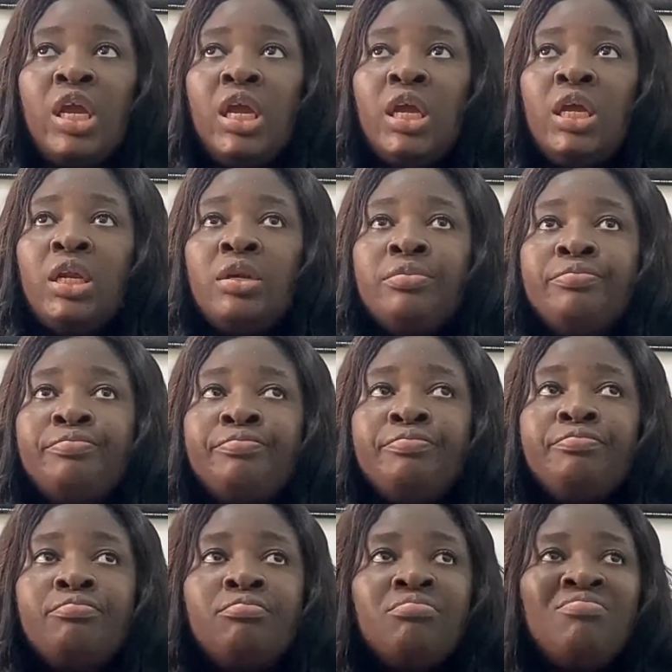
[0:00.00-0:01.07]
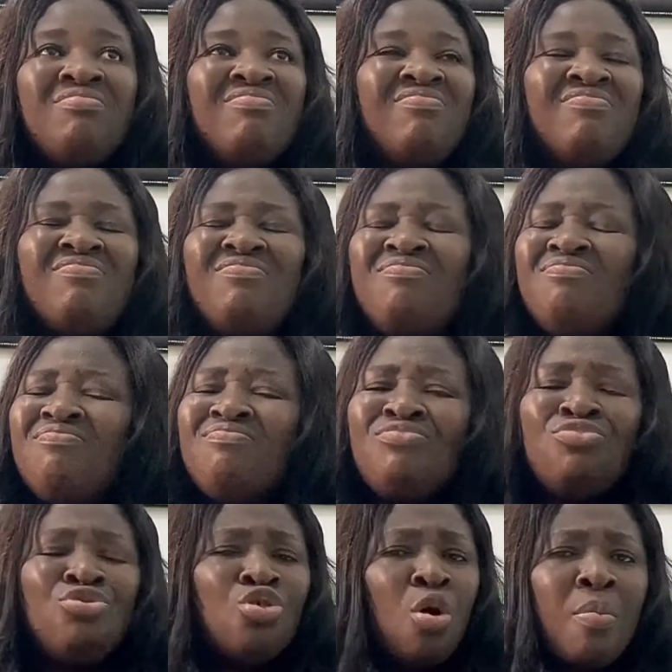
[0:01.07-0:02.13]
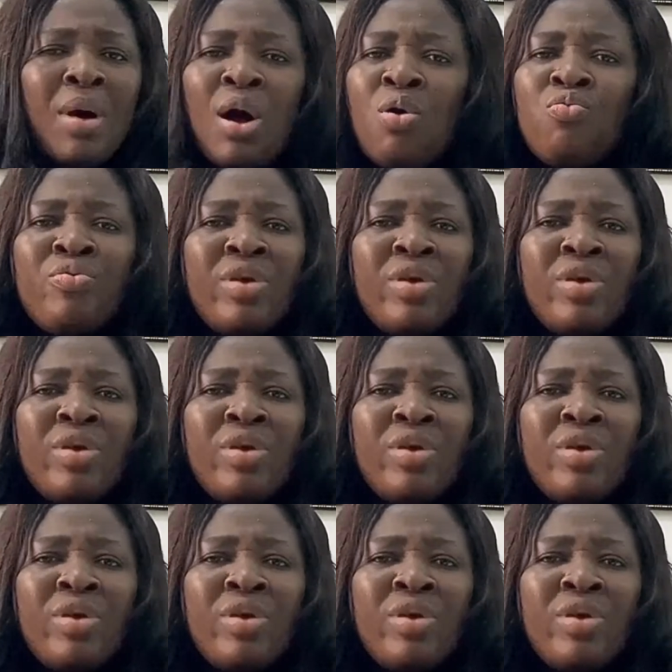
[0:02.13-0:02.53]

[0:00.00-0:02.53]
in normal